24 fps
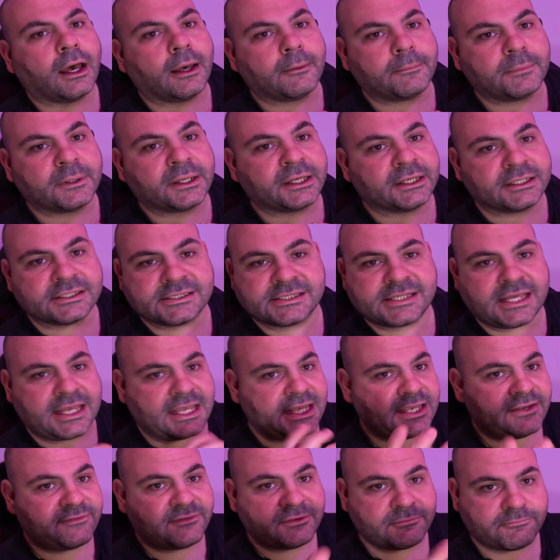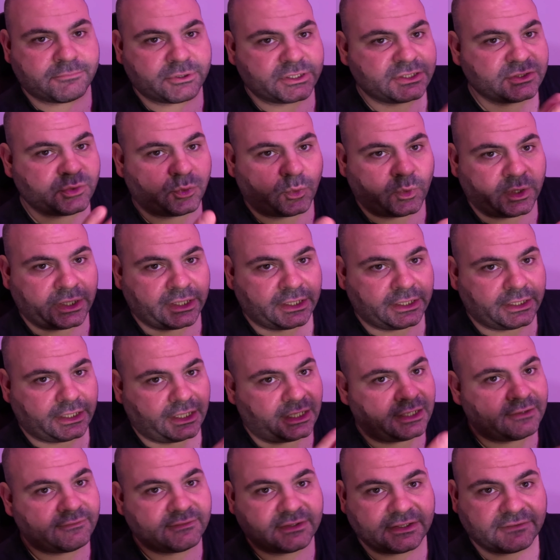because even
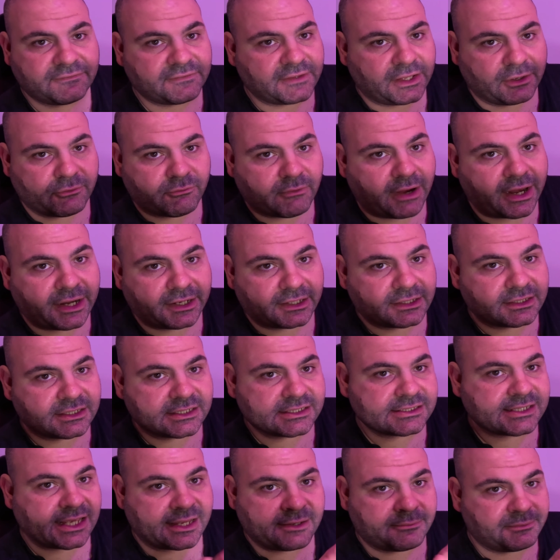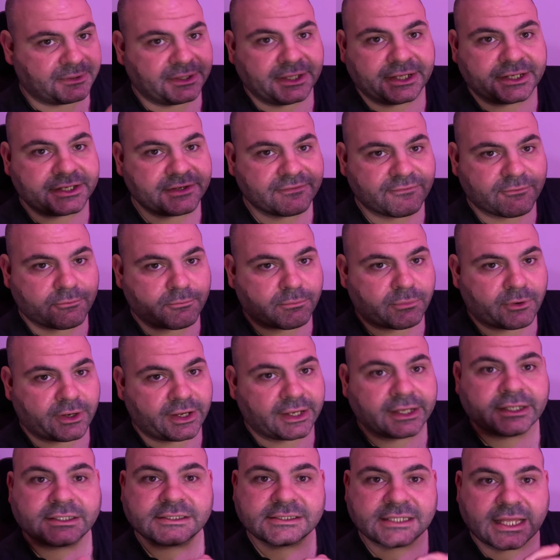if they're rated the same and they're different
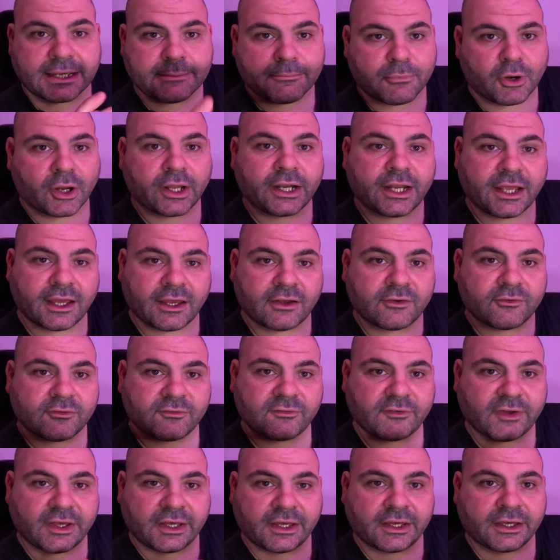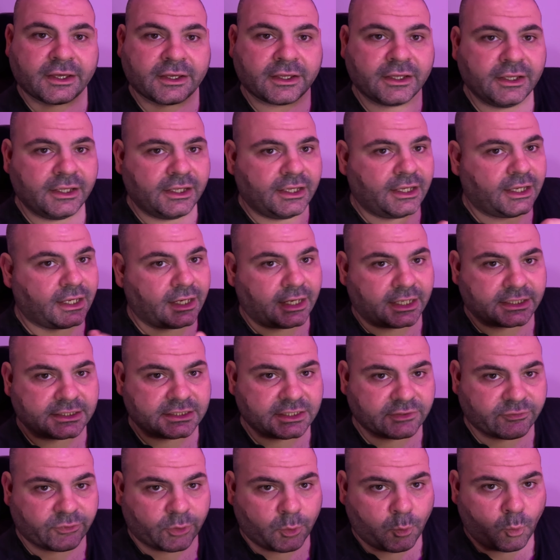brands, they might have
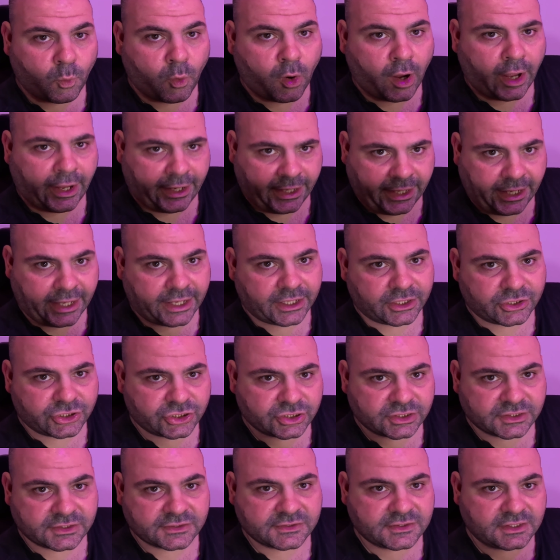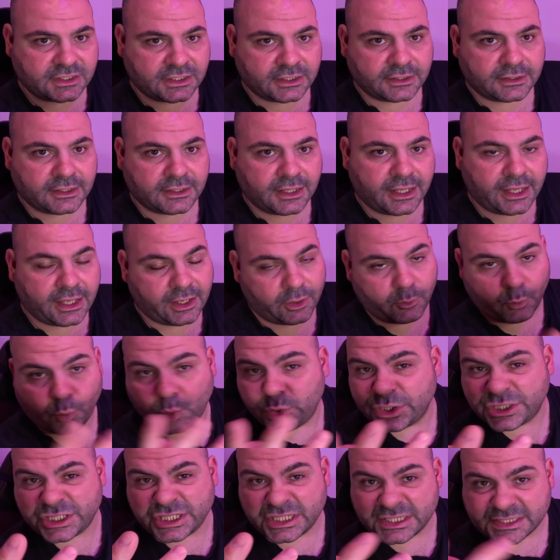different wire gauges in there,
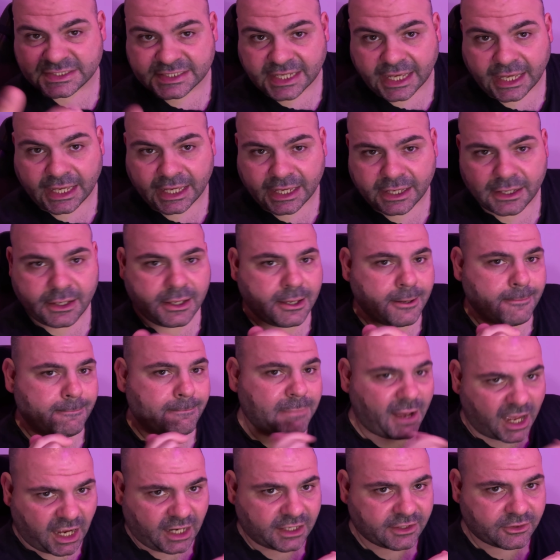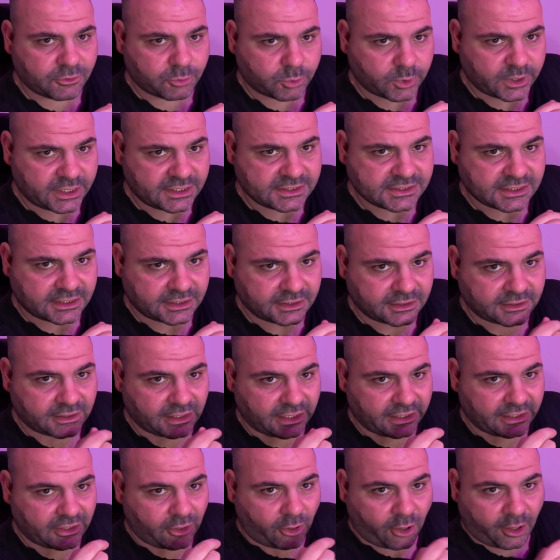which is part of the reason
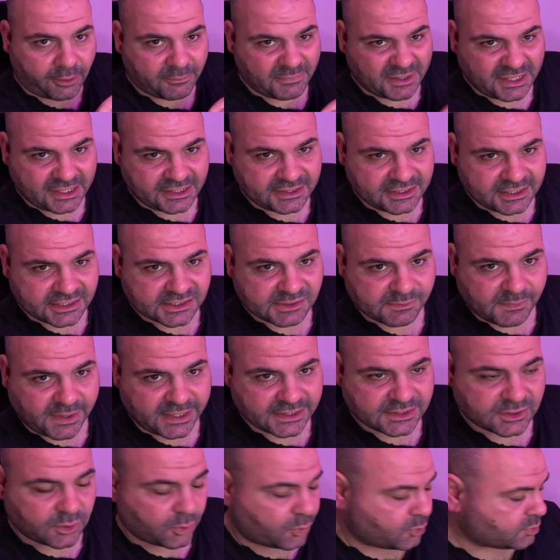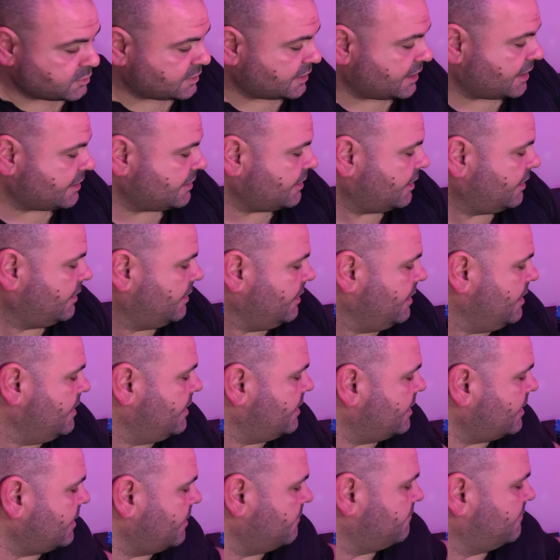that I'm in this mess altogether.
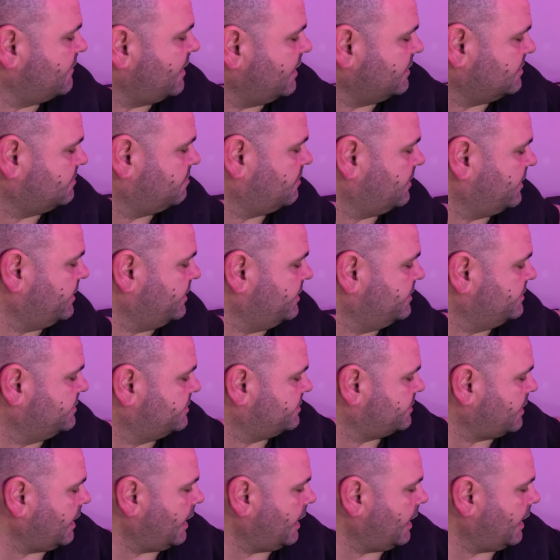That's because